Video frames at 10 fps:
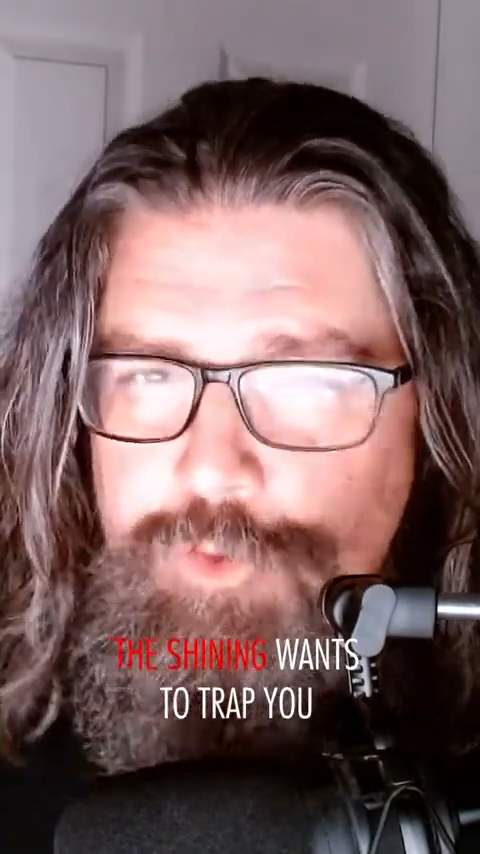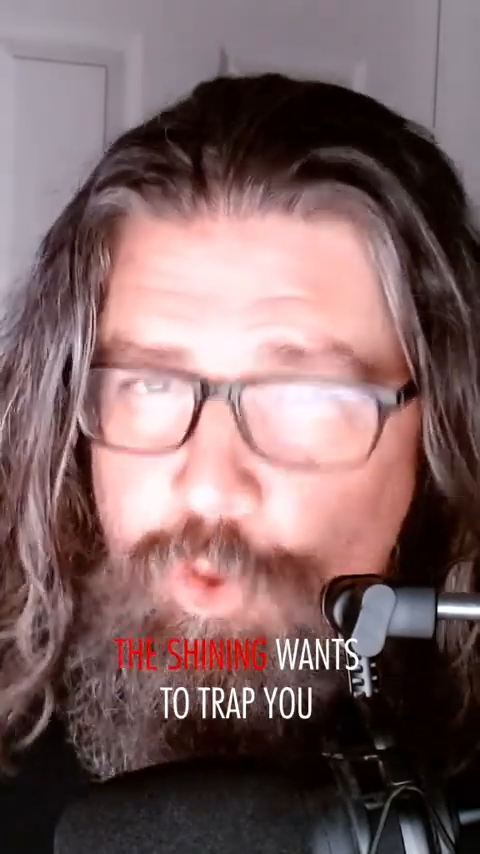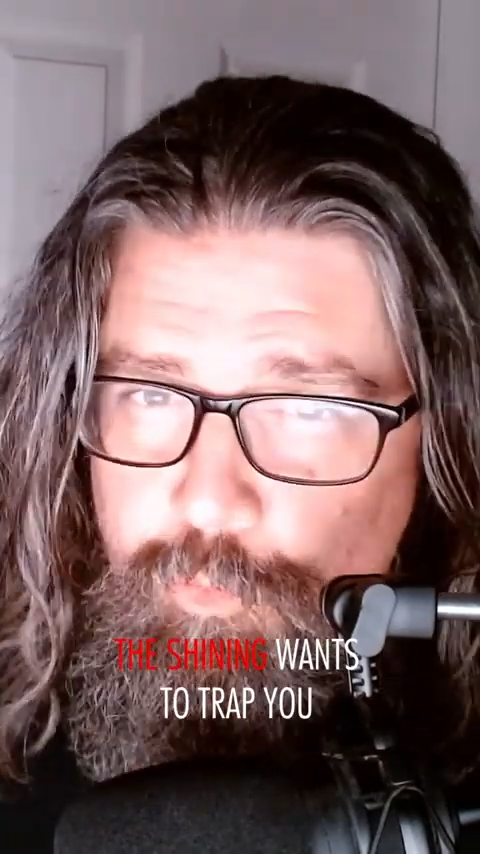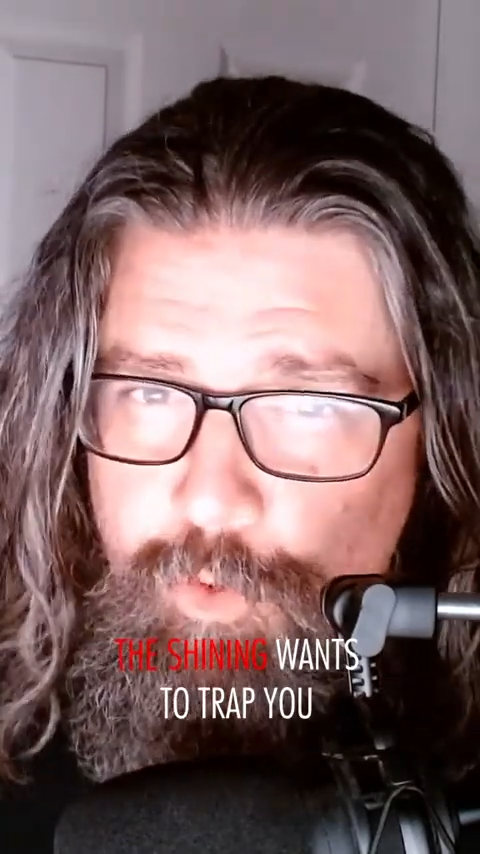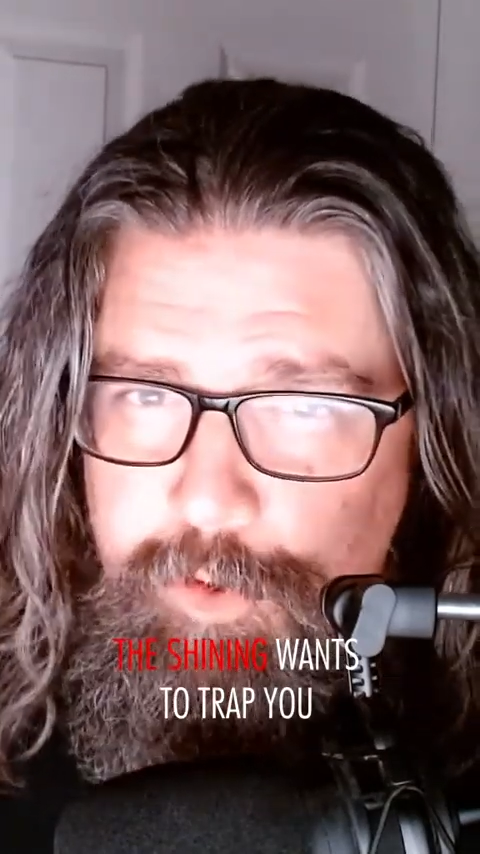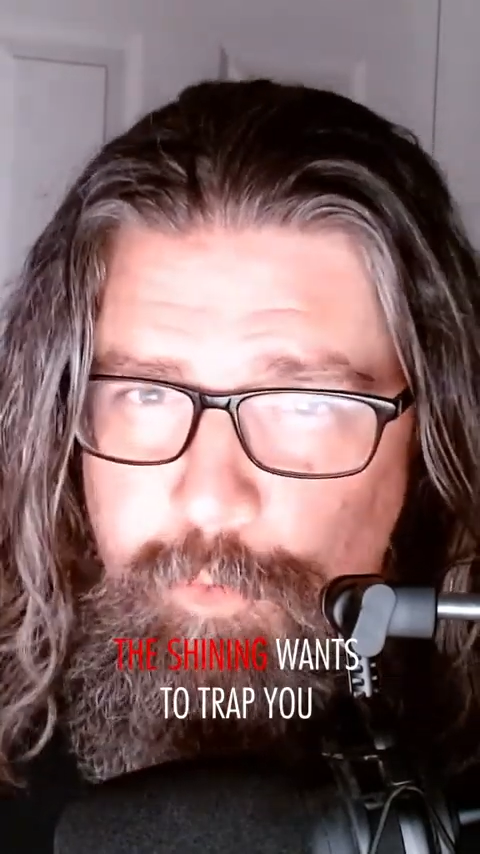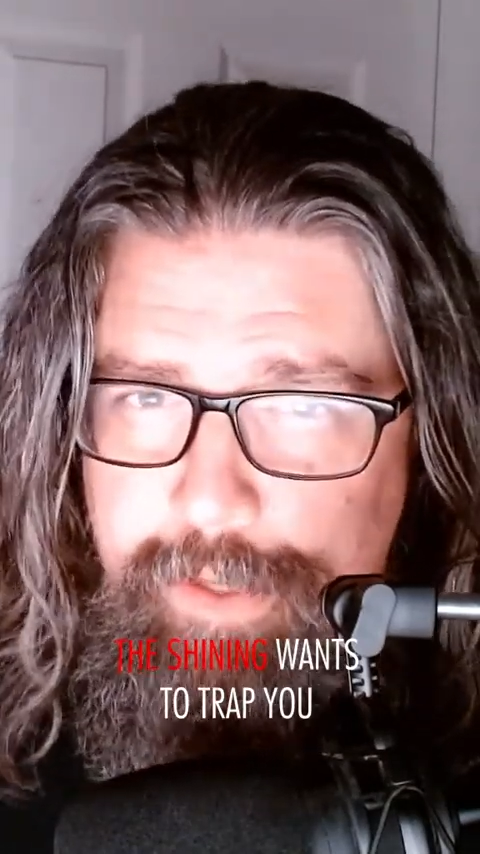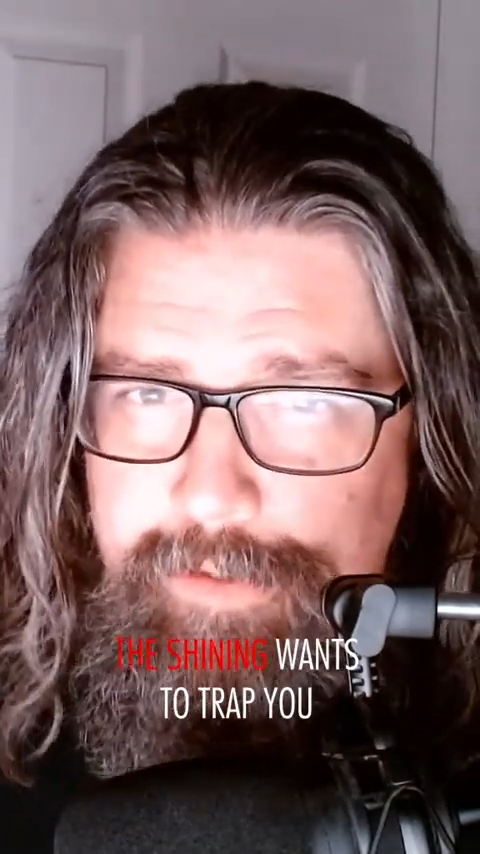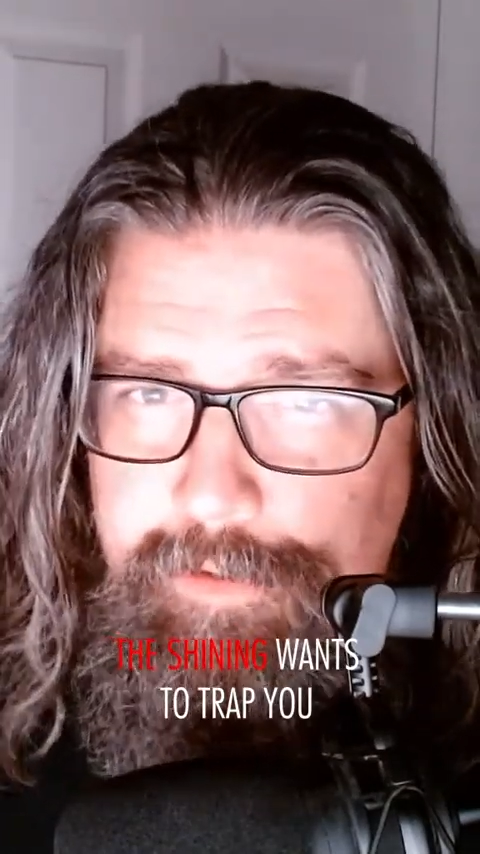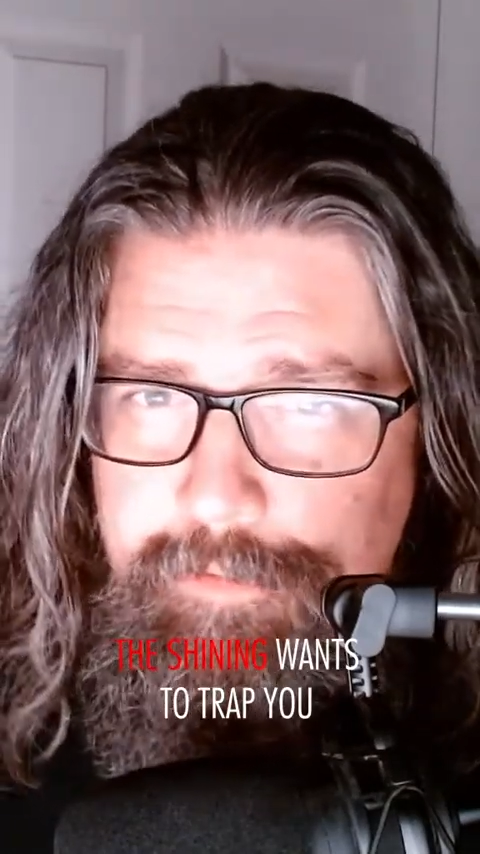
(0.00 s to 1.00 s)
Don't worry,
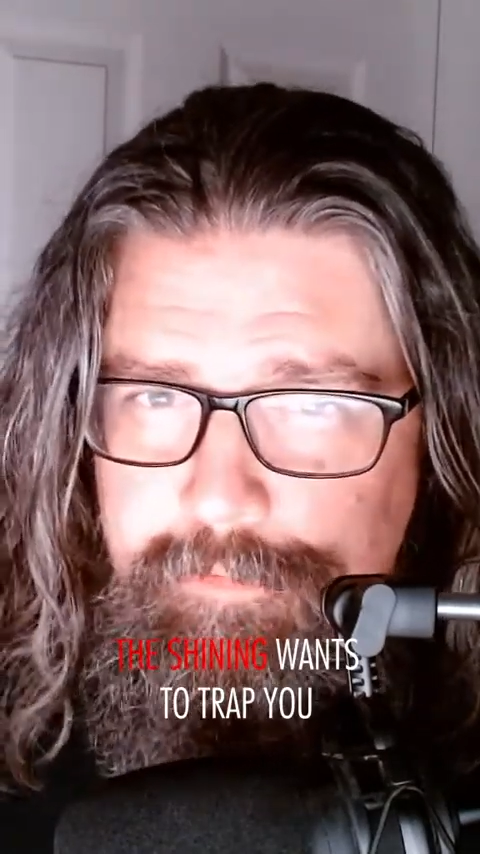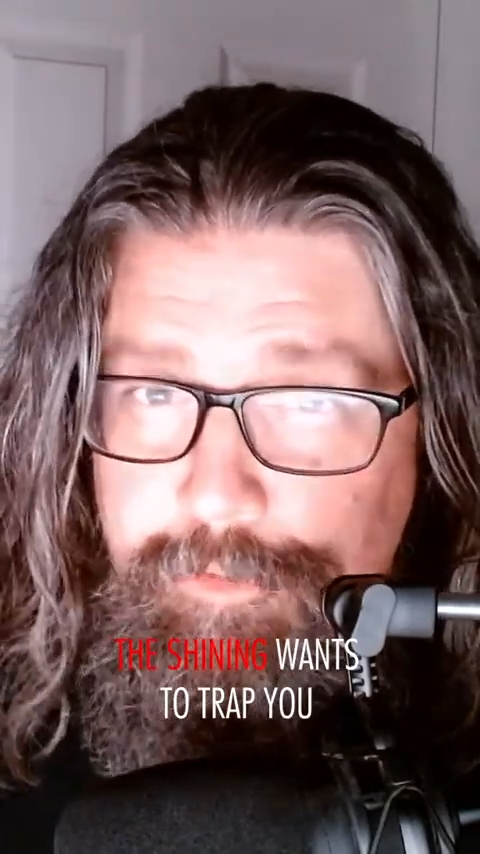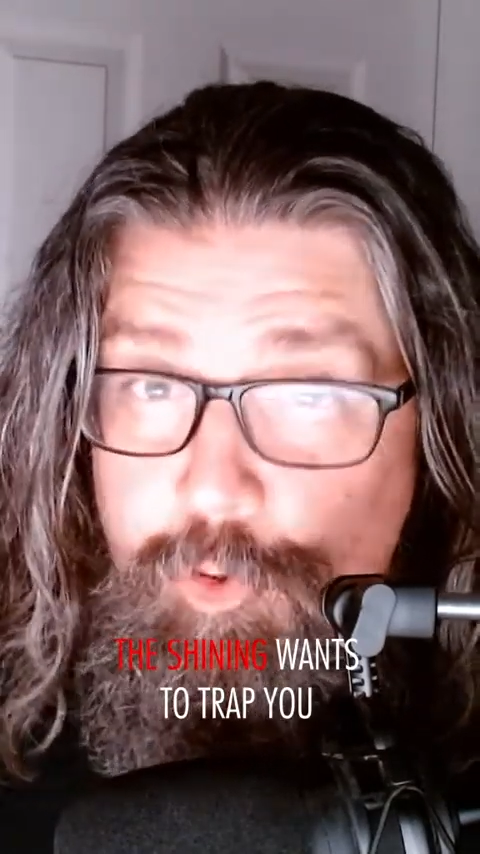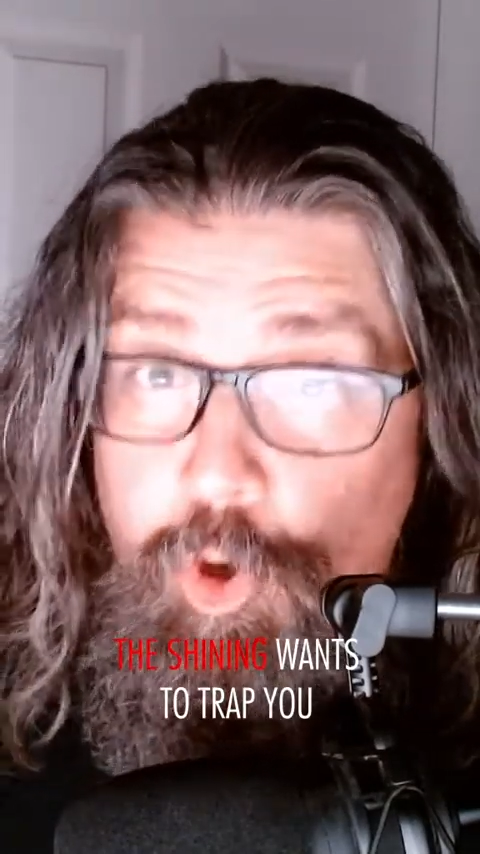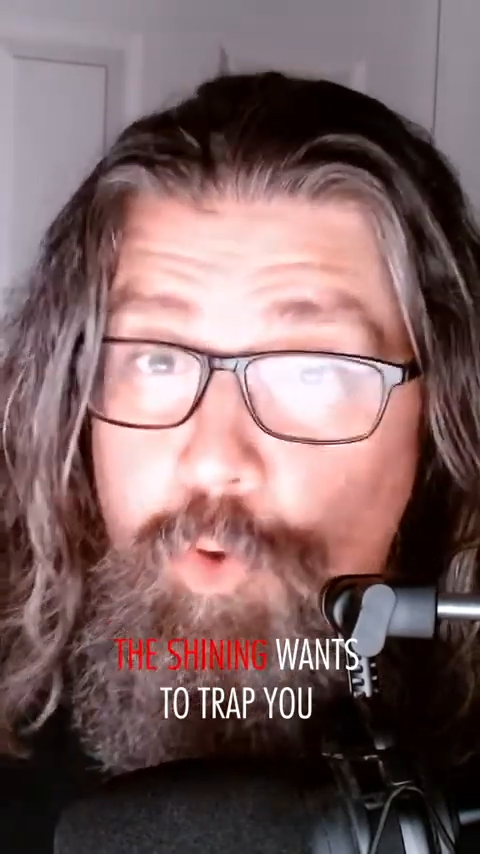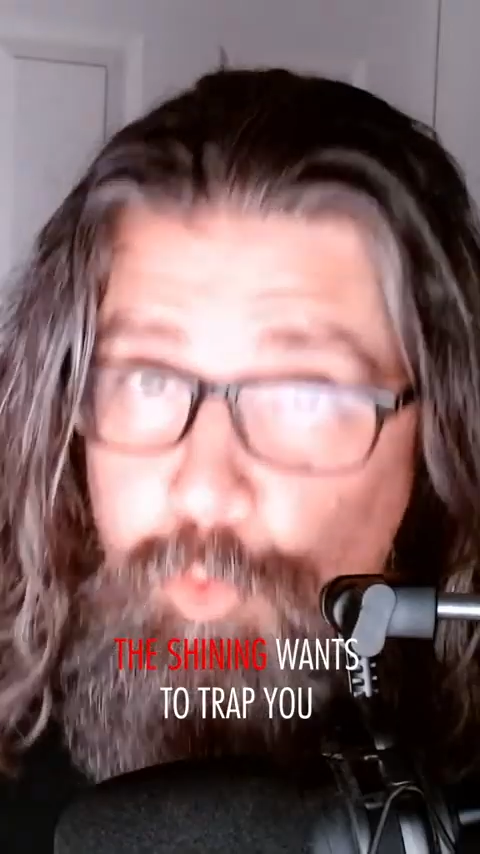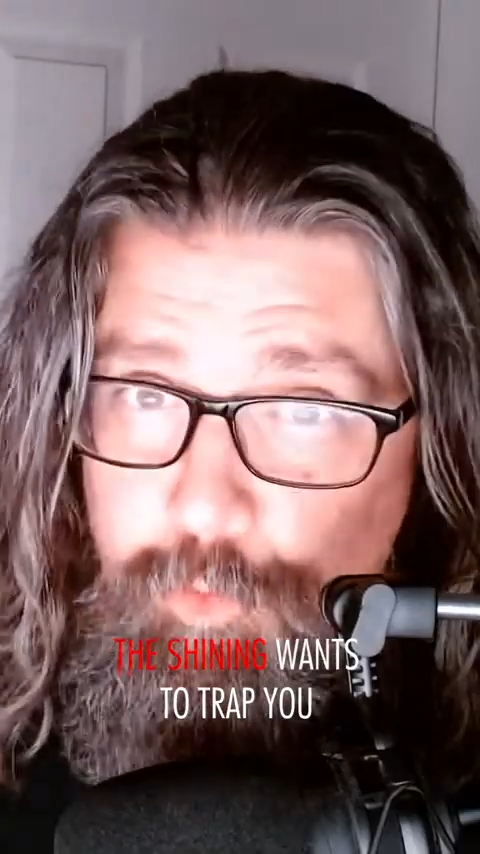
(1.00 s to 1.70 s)
Wendy. There are